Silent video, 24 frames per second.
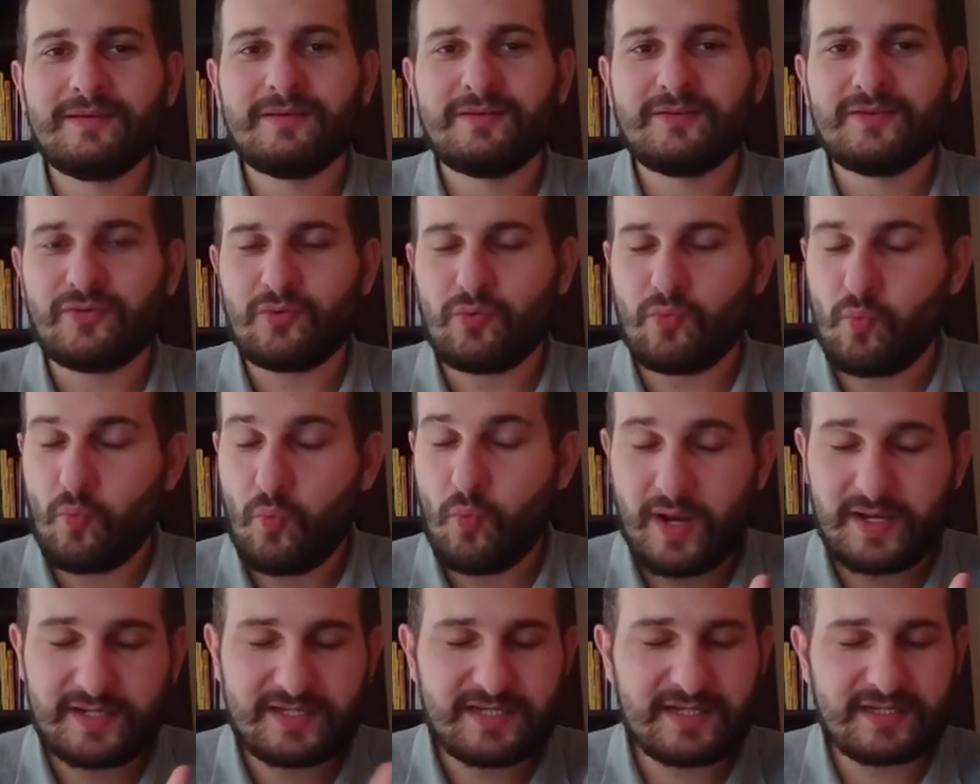
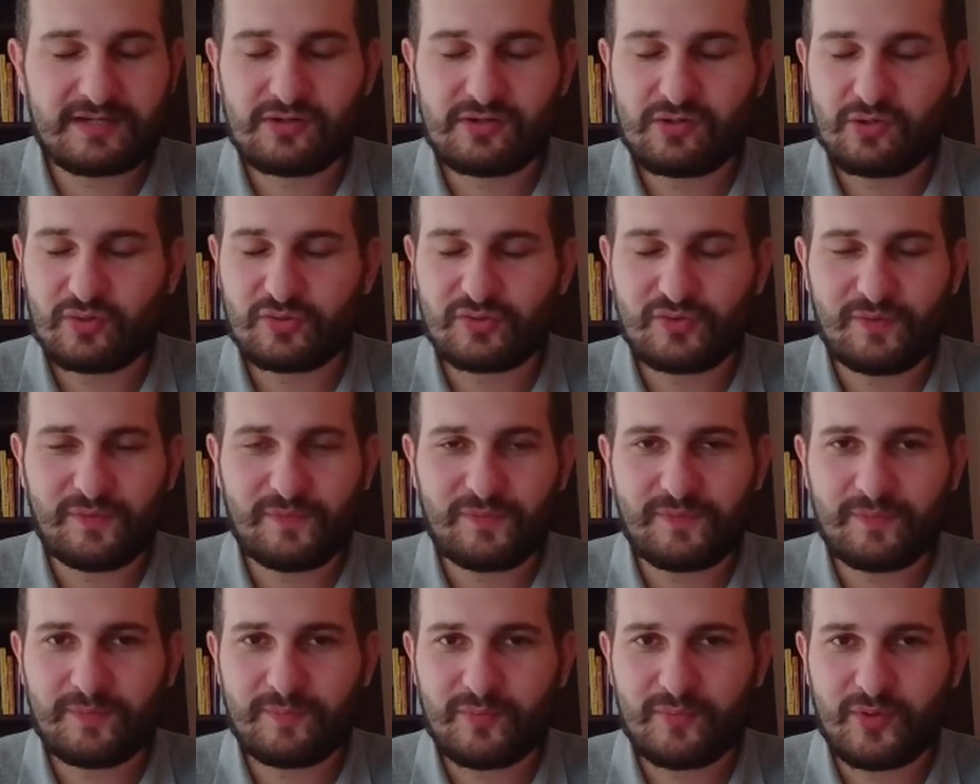White had a lot of
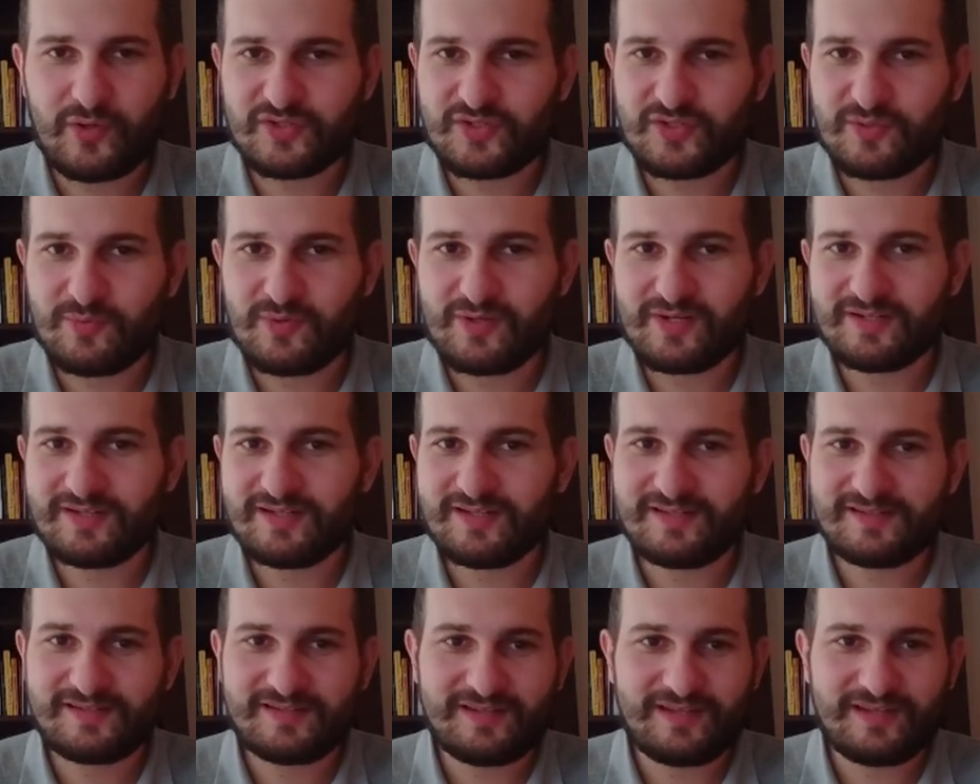
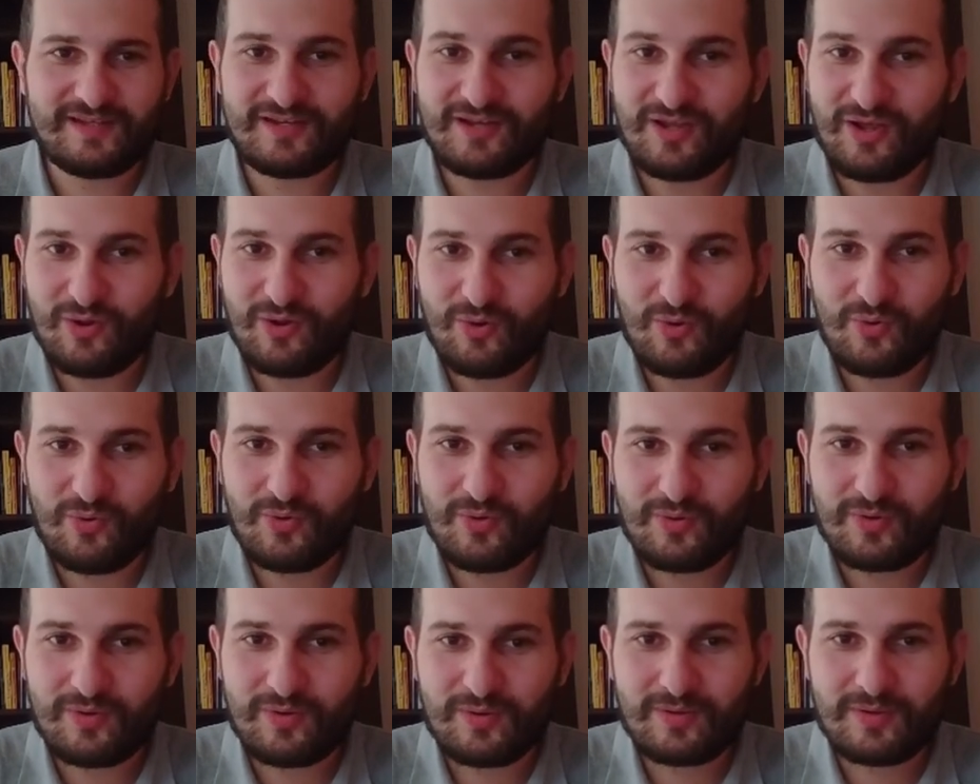possibilities, and now
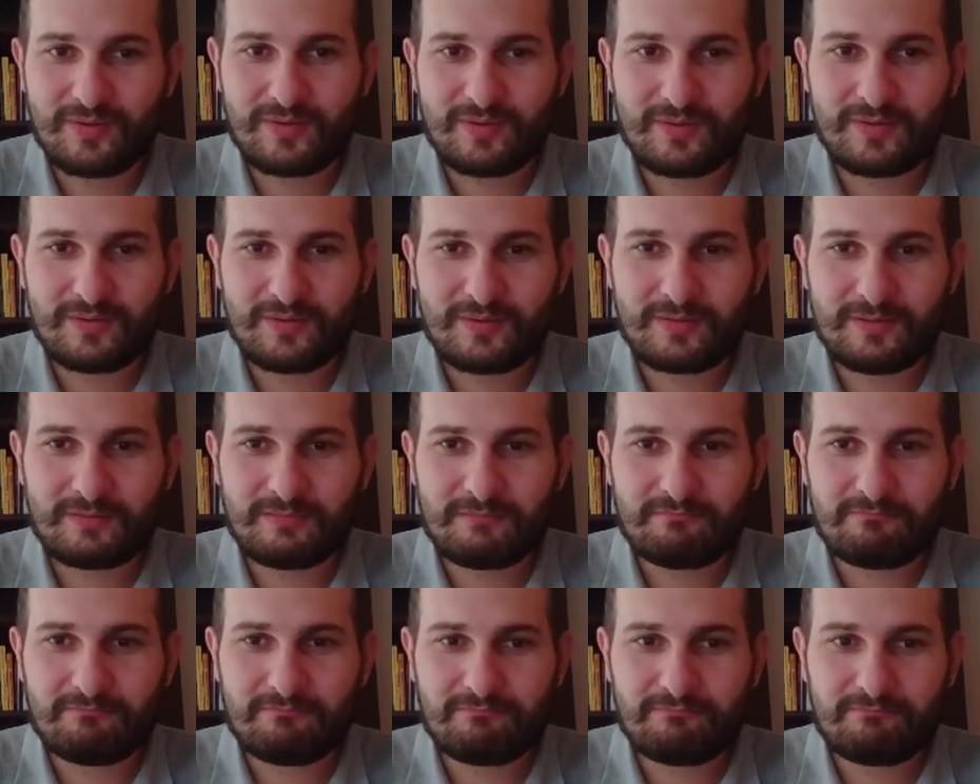
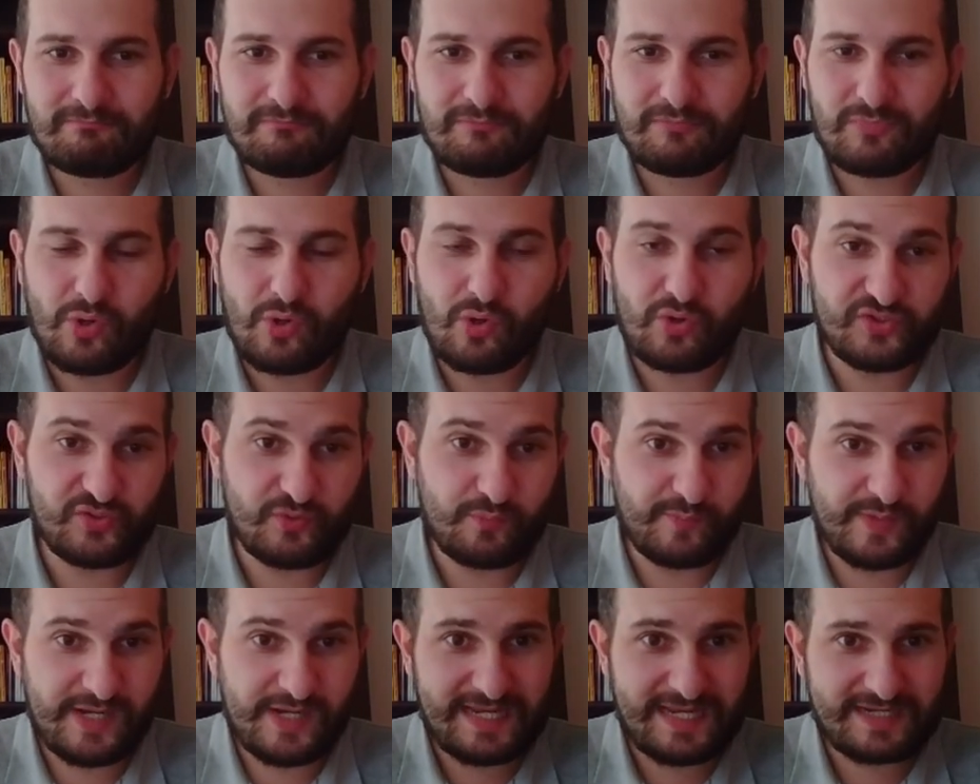also
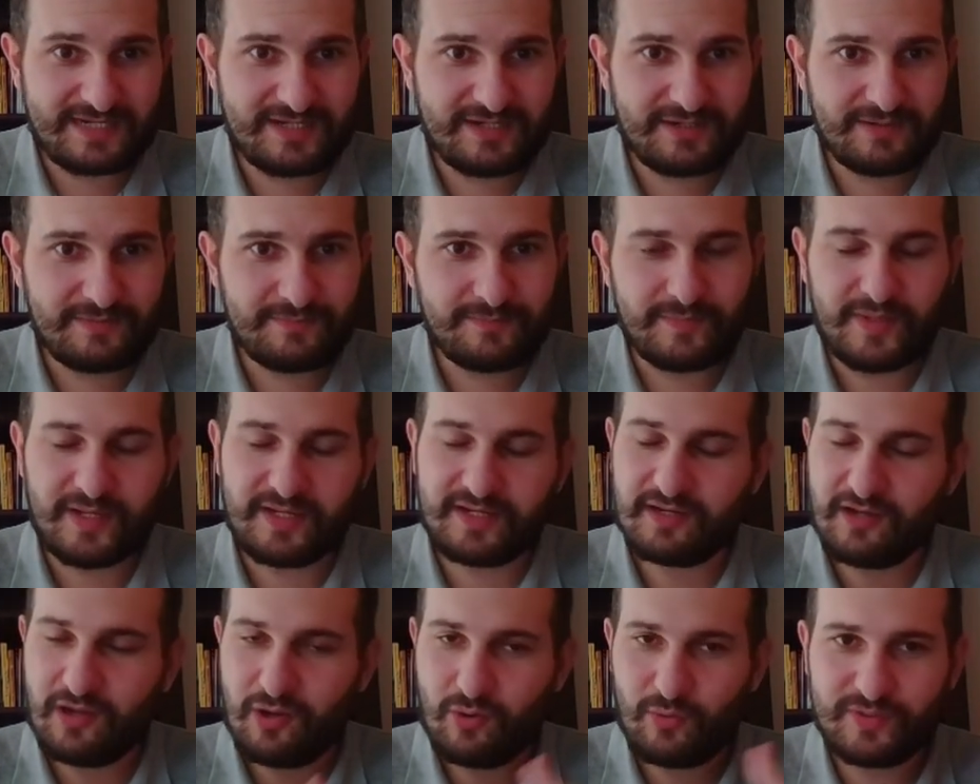black, and
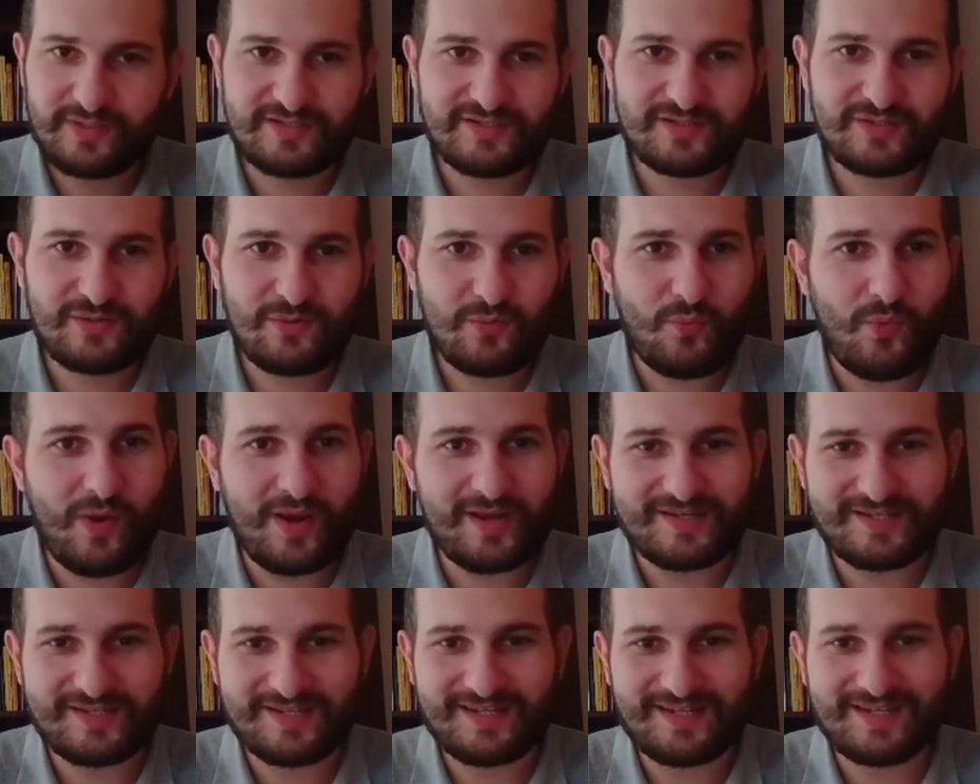now it's white
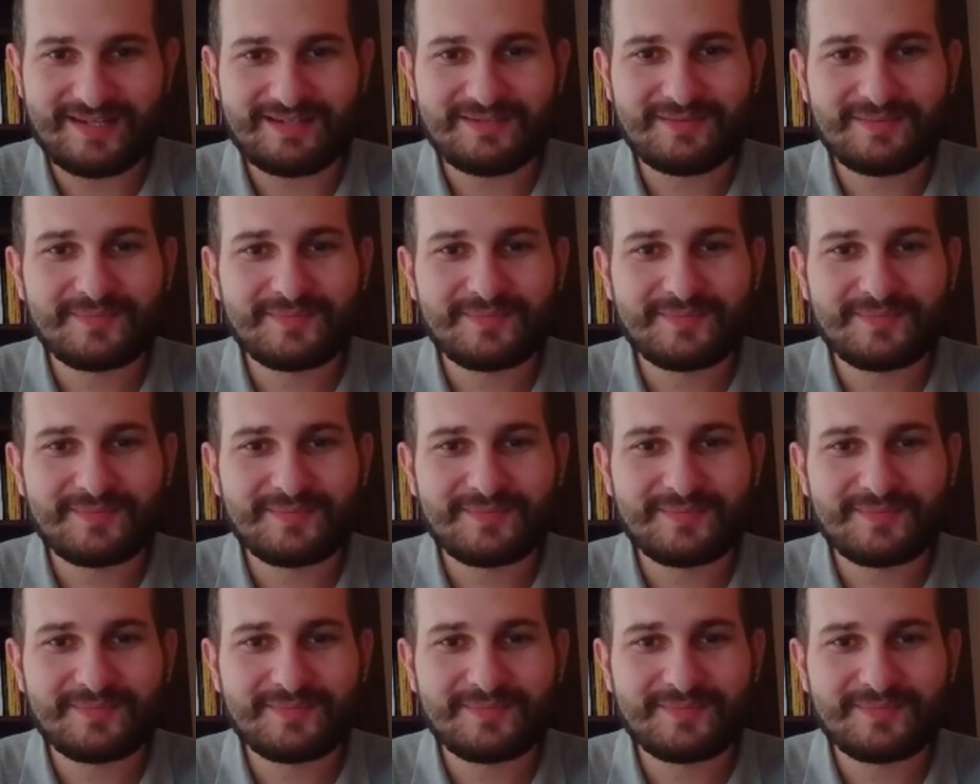again.